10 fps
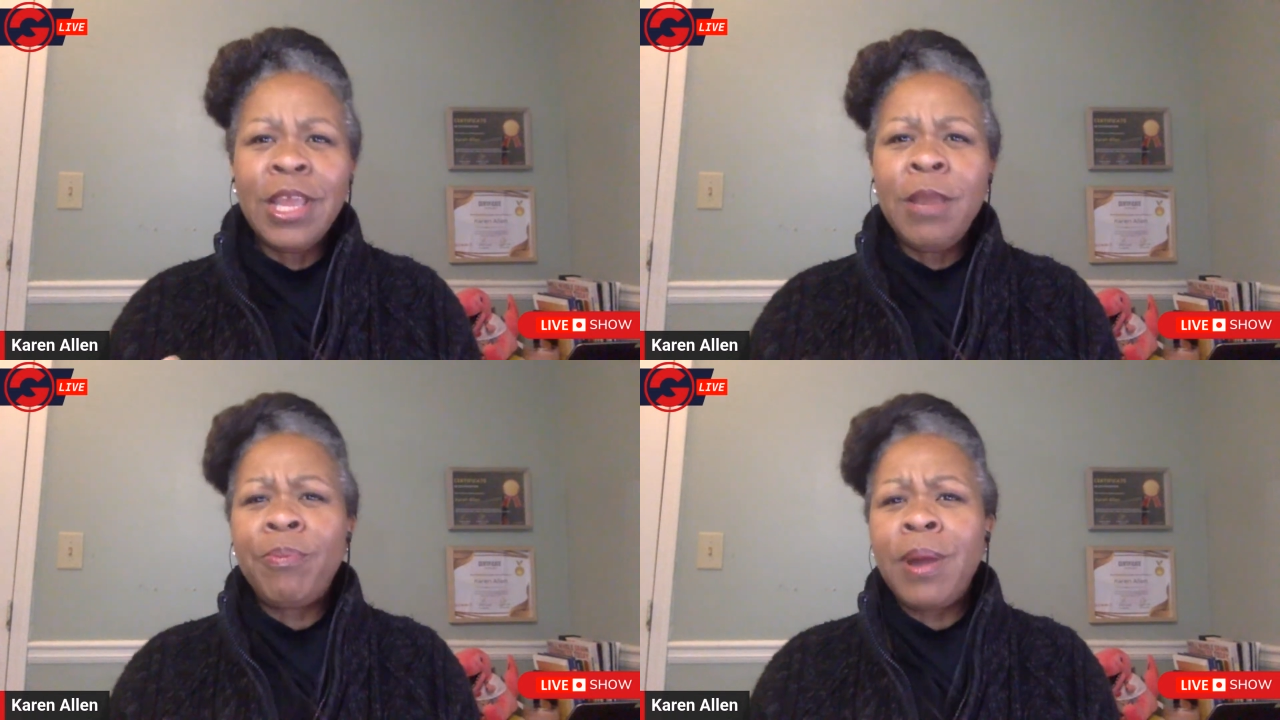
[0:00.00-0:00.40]

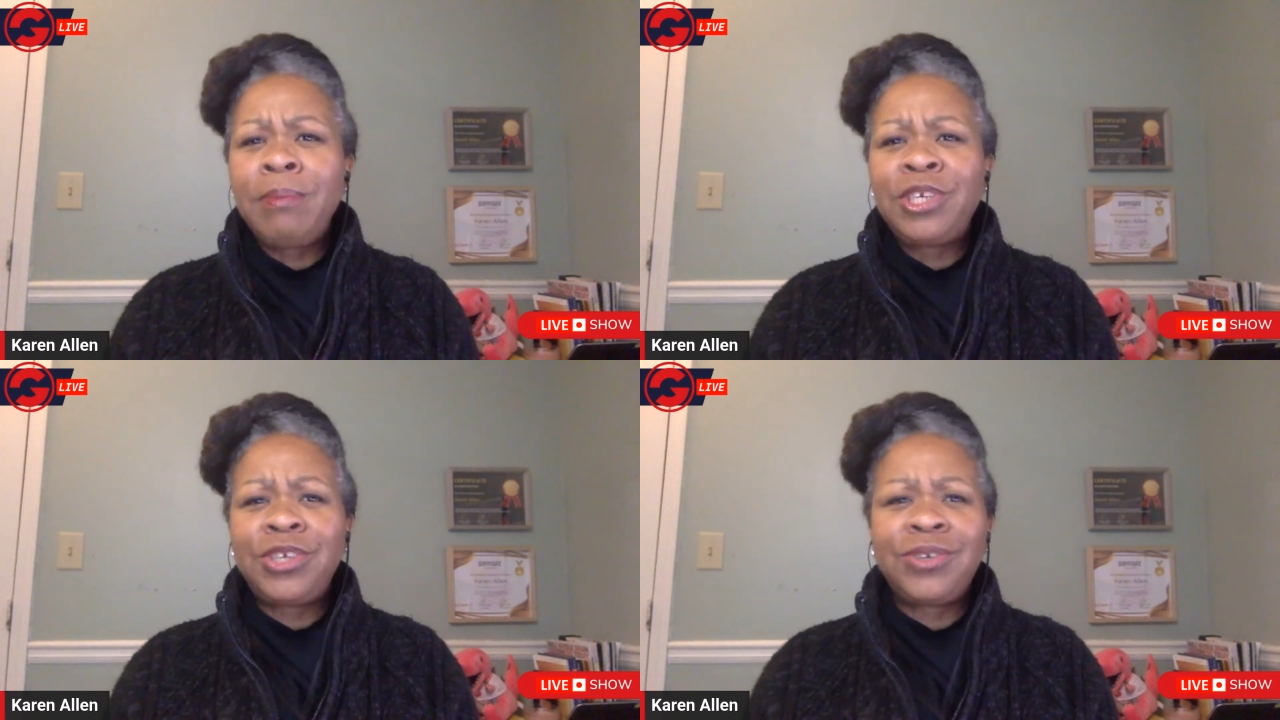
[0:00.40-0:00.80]
It
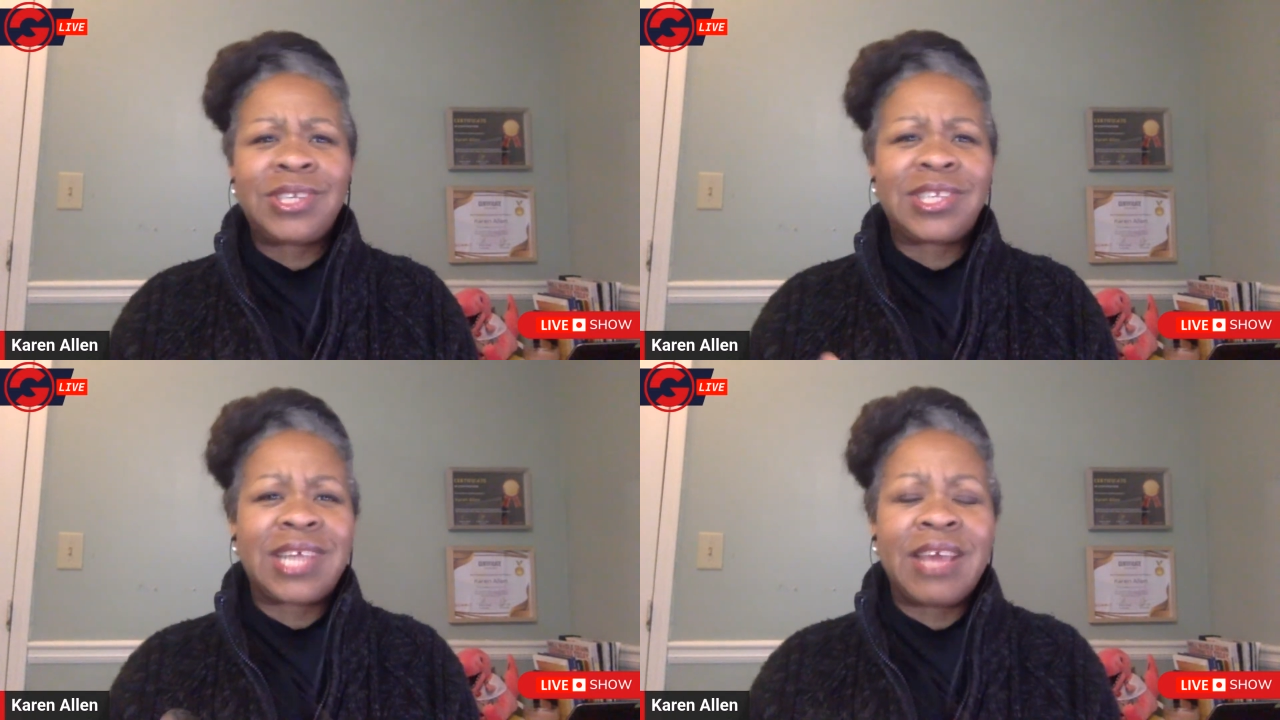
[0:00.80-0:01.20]
promises you to
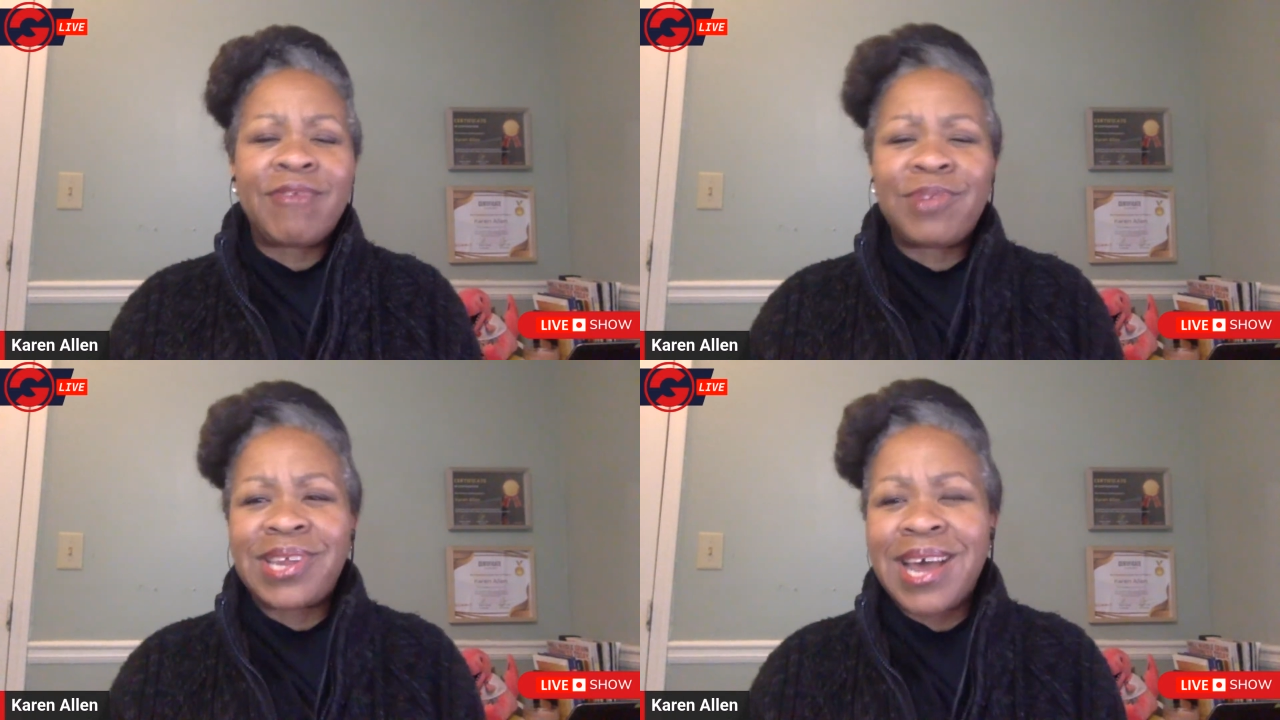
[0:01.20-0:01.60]

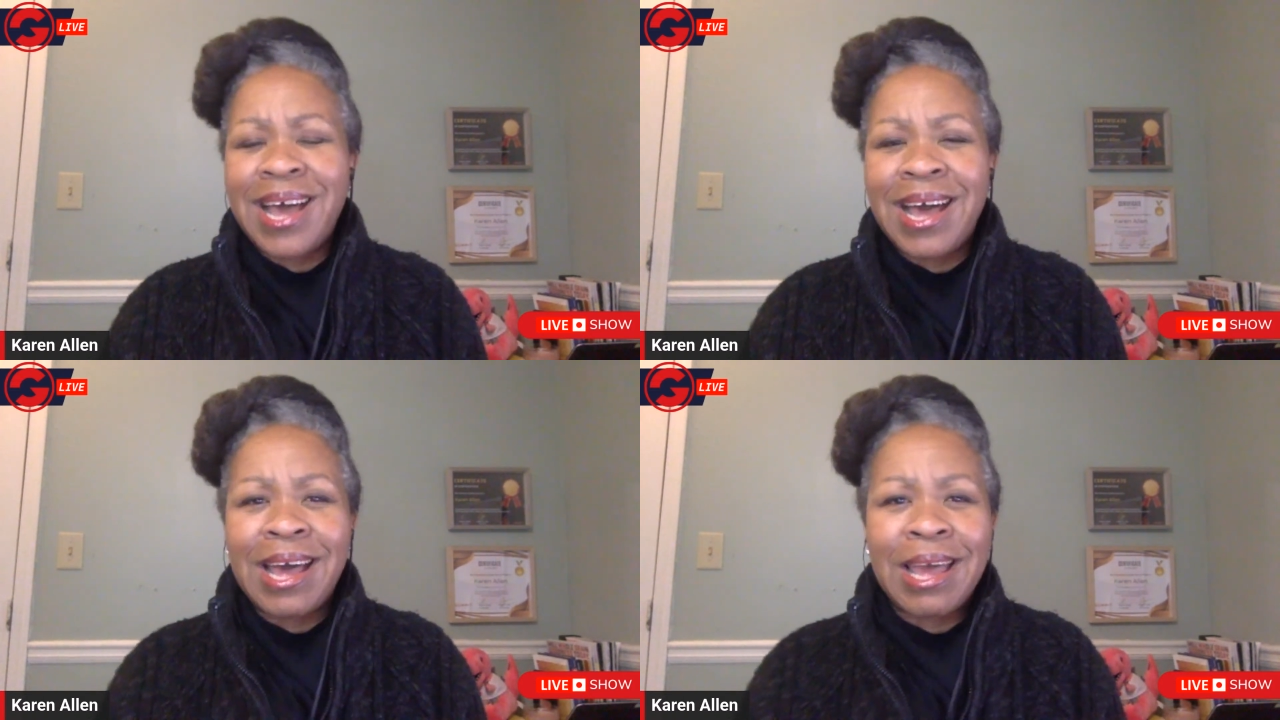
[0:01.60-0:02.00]
save you
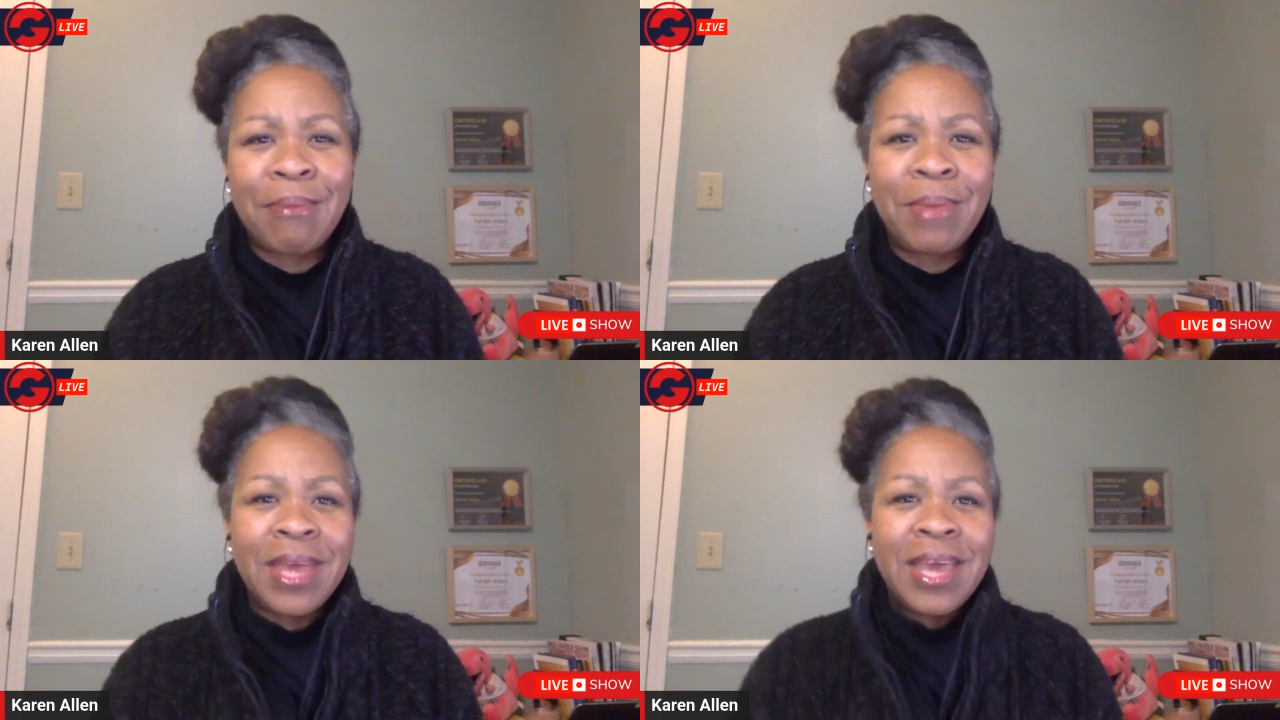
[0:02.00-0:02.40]
time,